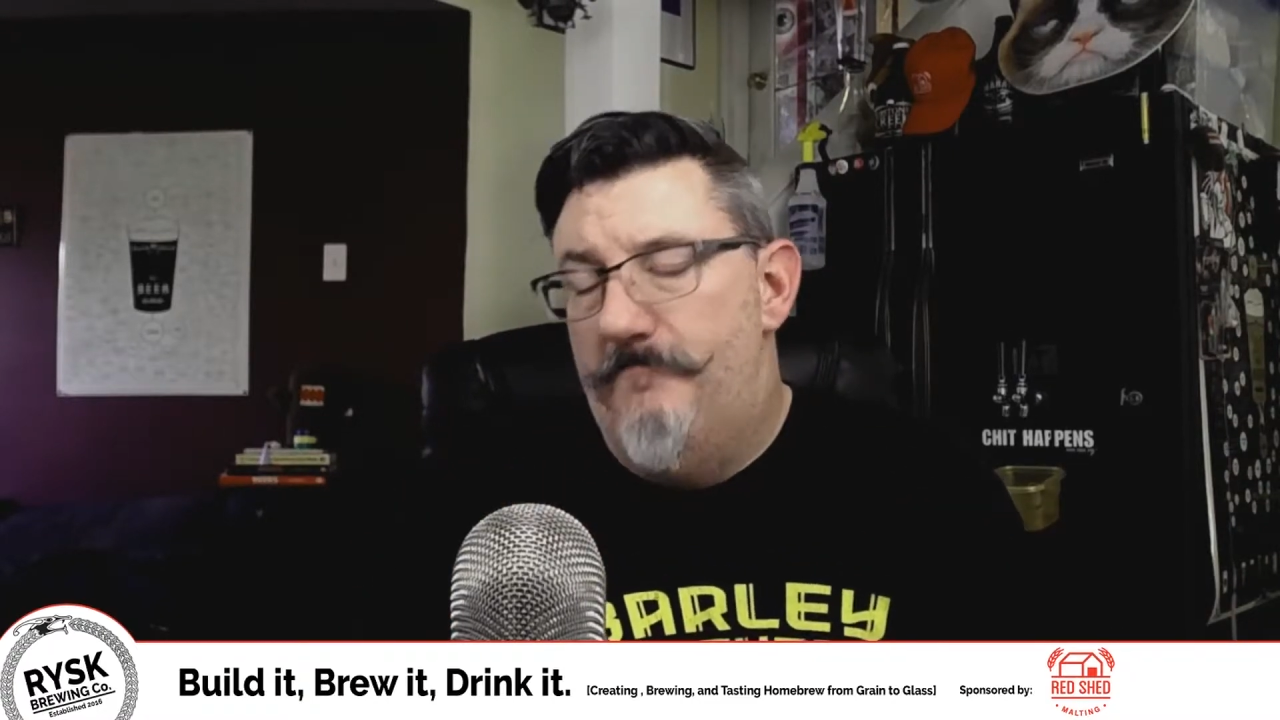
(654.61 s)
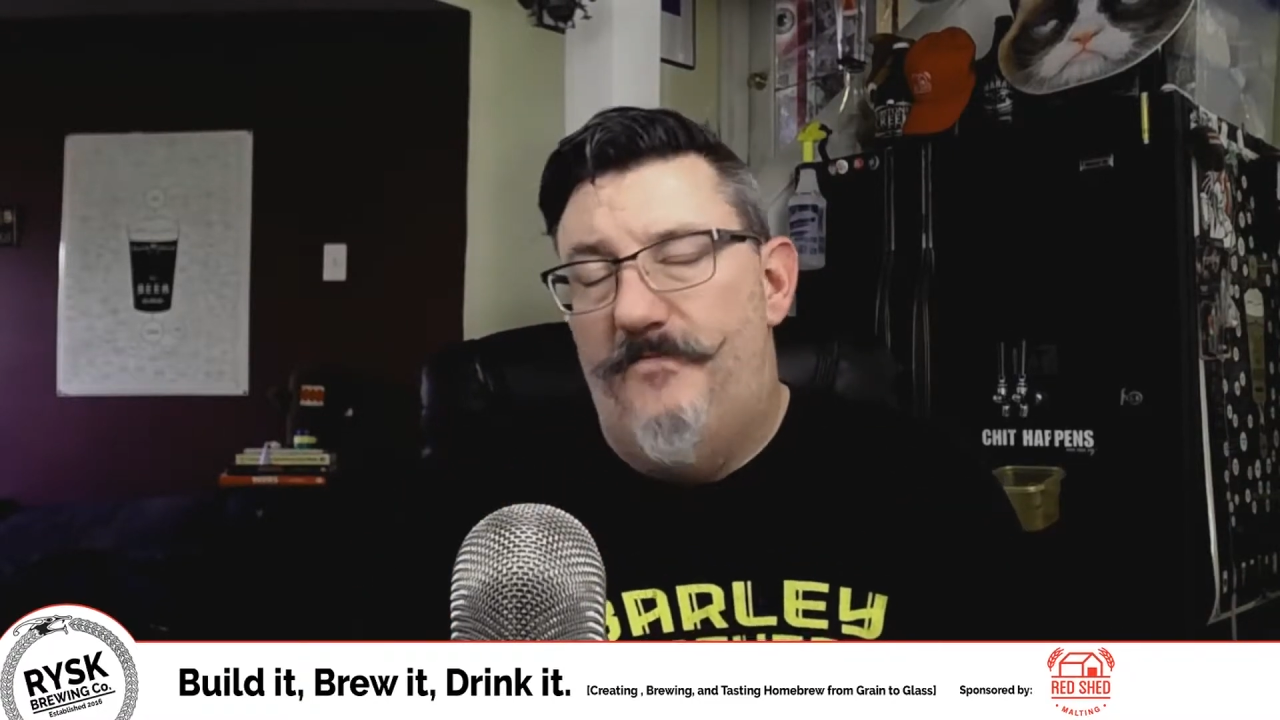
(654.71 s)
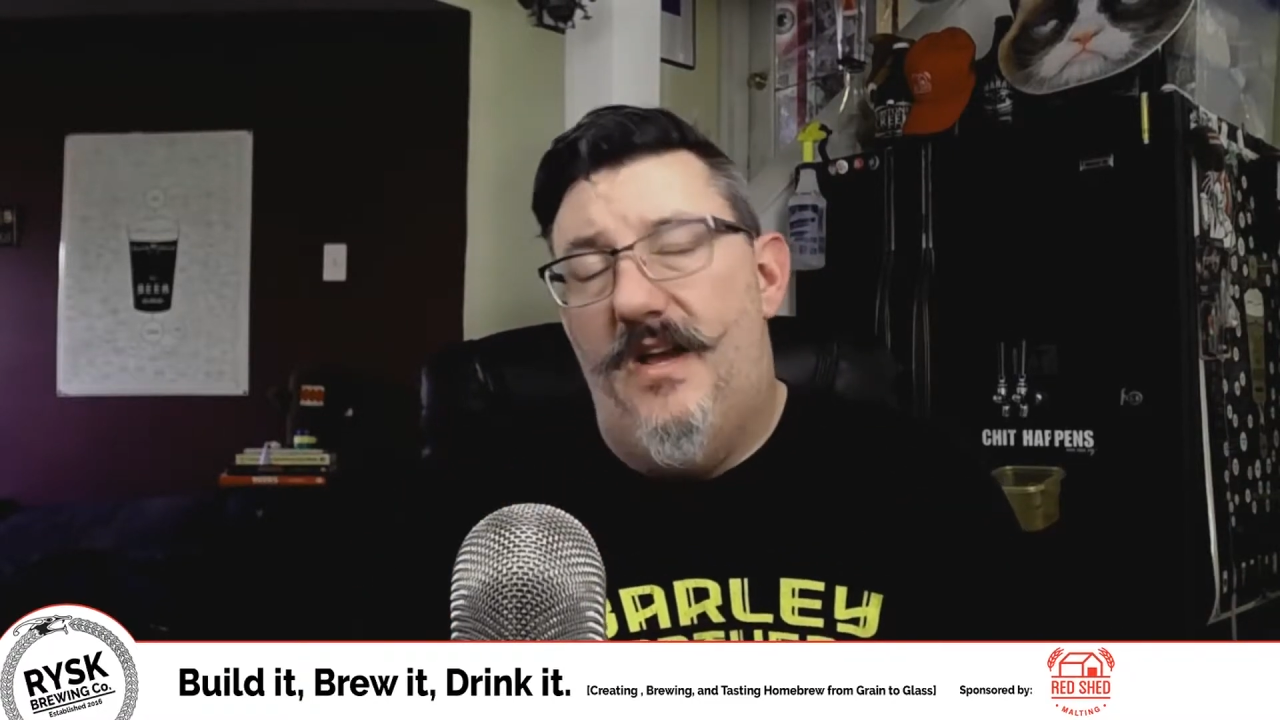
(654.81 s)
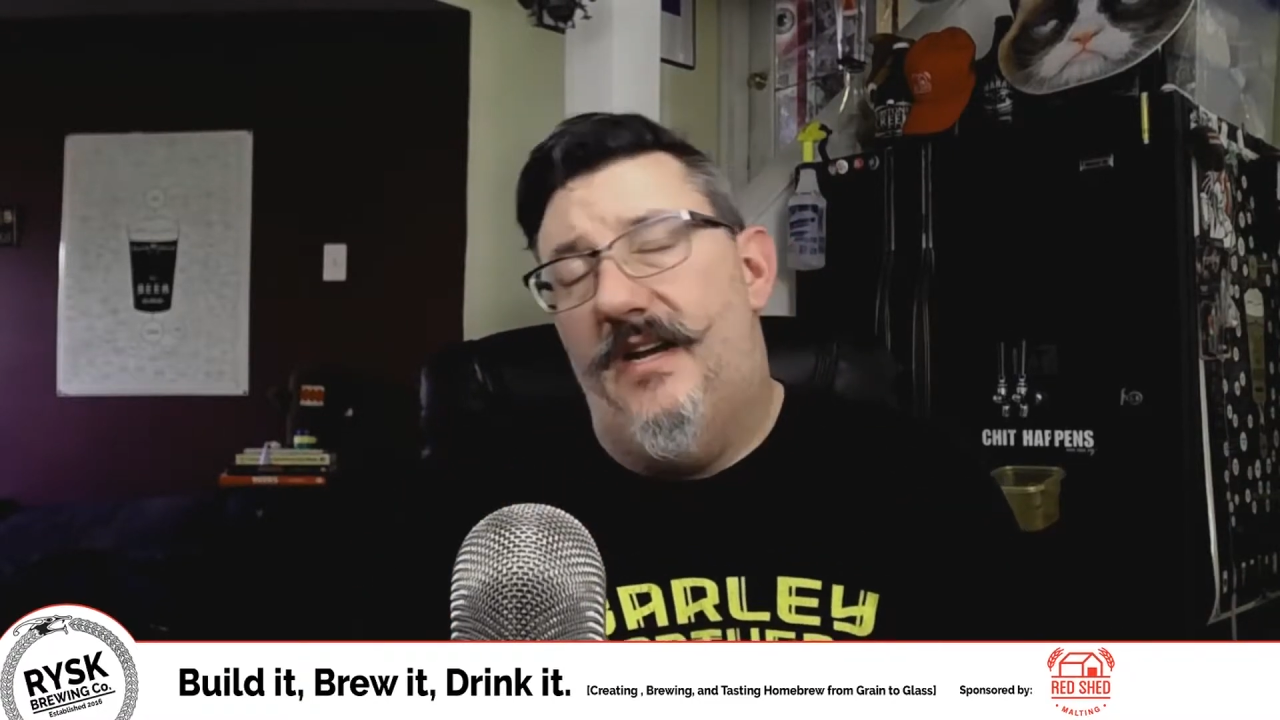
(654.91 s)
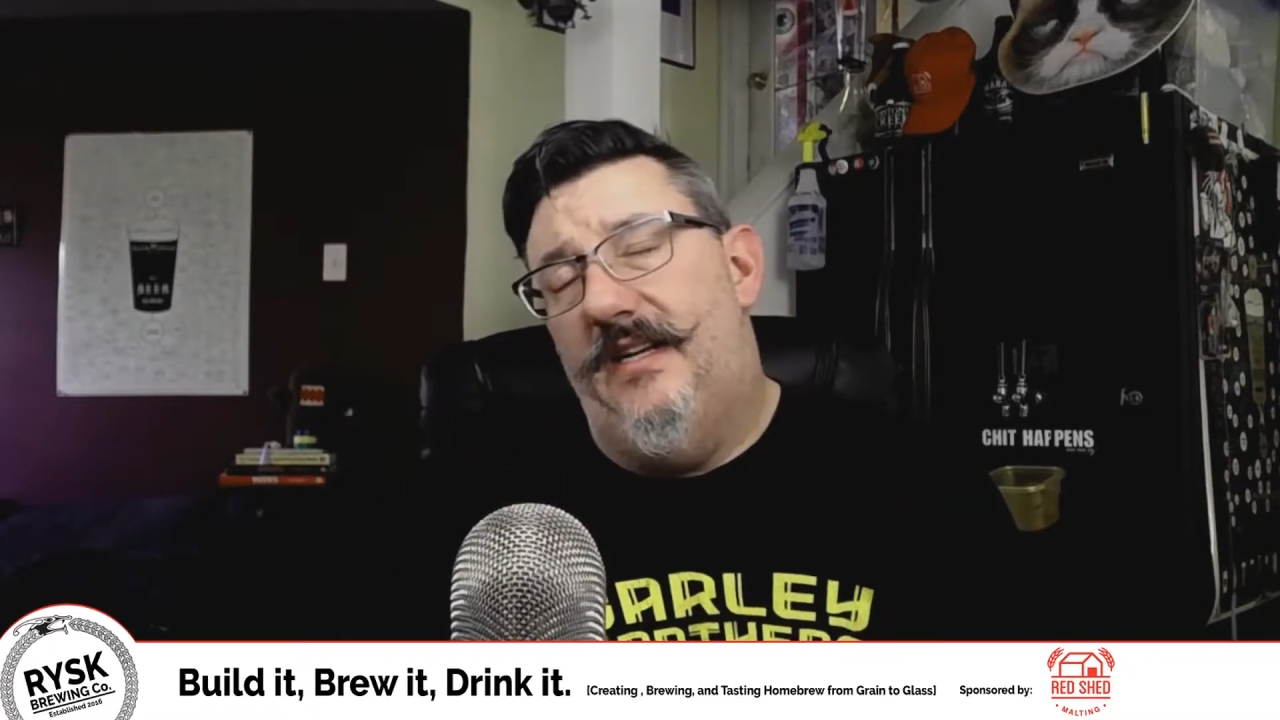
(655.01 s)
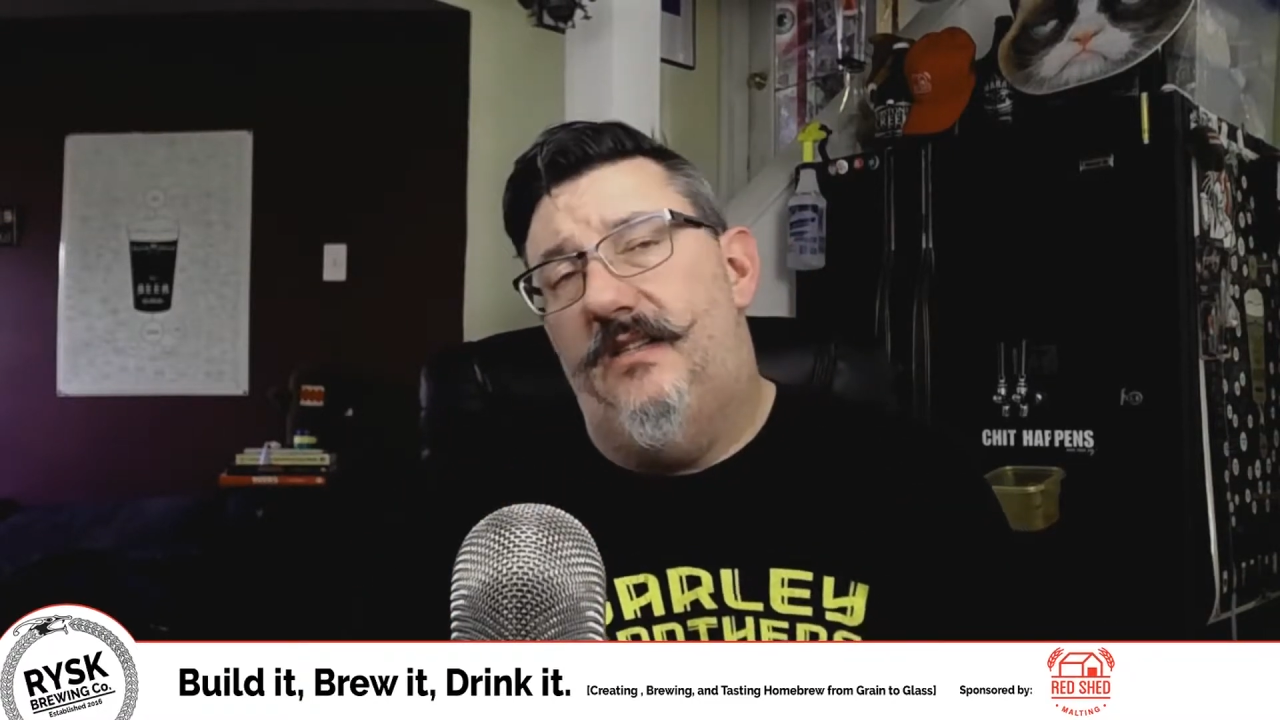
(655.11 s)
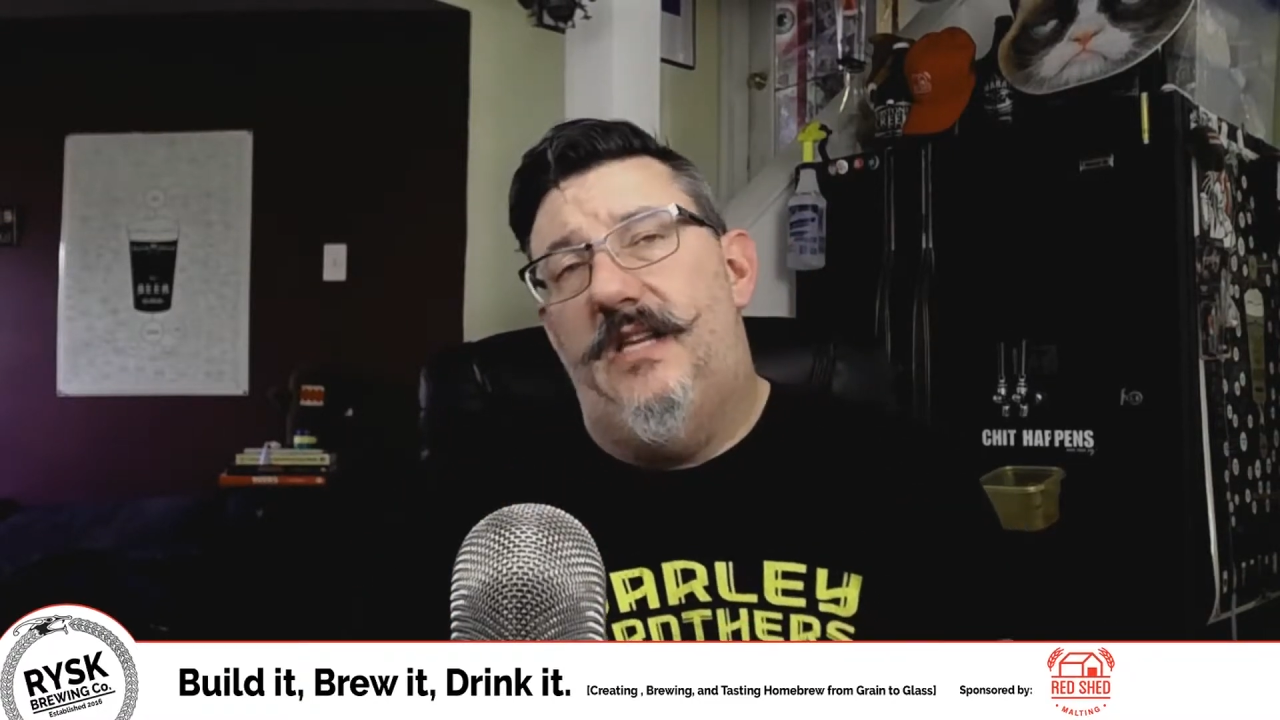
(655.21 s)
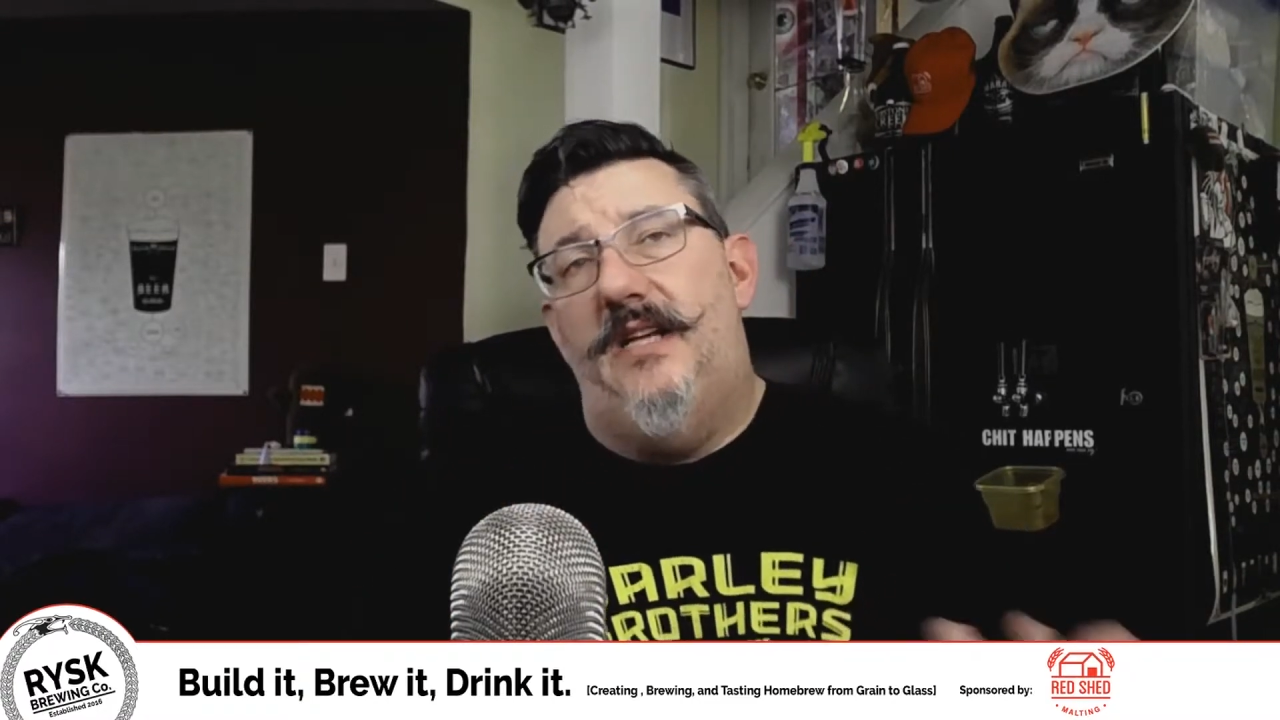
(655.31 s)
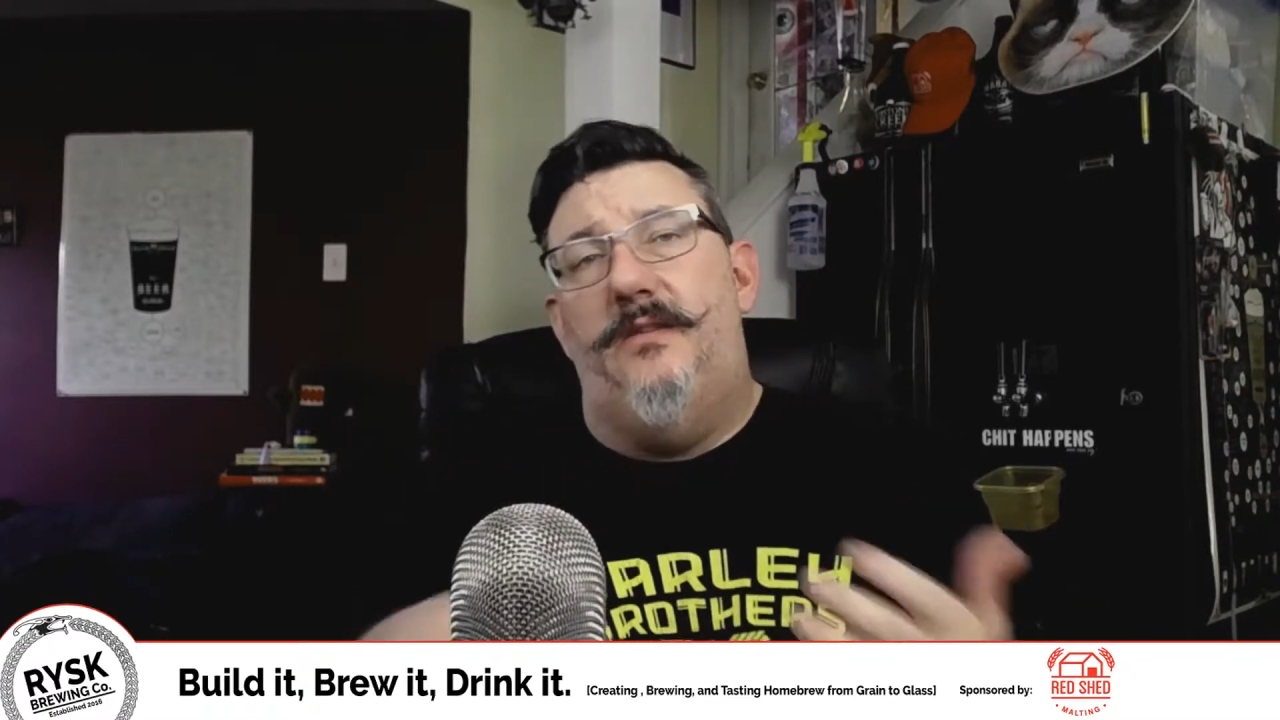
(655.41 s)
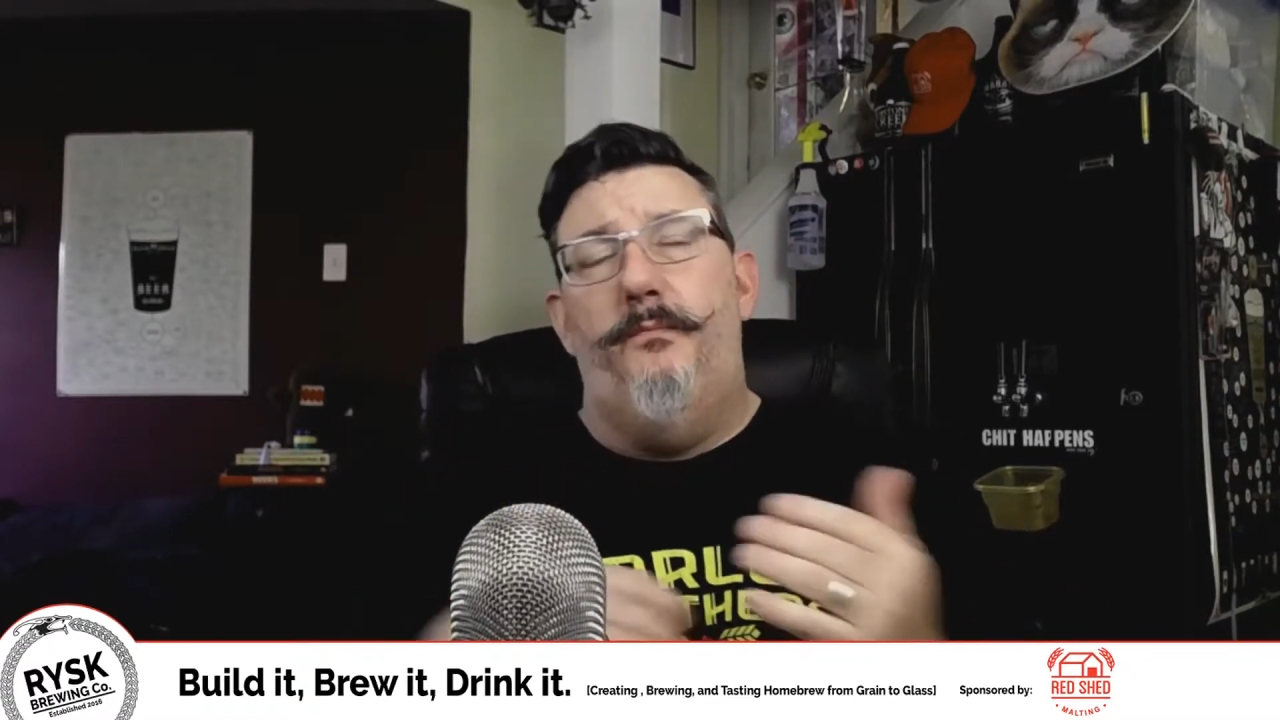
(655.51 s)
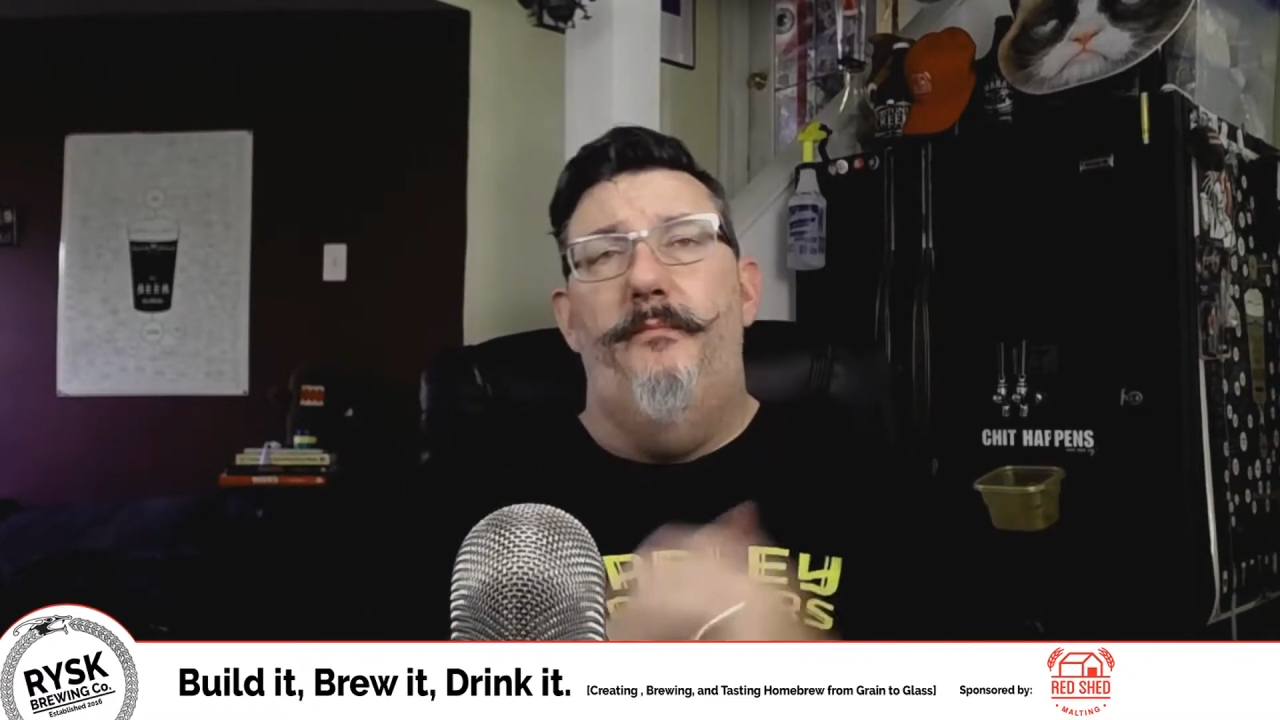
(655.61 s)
Now, I guess that's